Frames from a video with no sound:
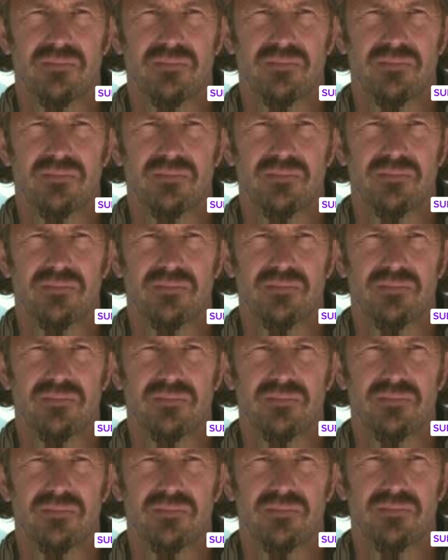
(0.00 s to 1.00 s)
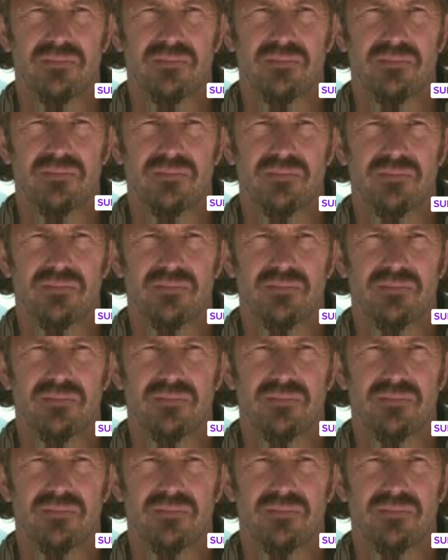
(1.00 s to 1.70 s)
No one is speaking in this clip.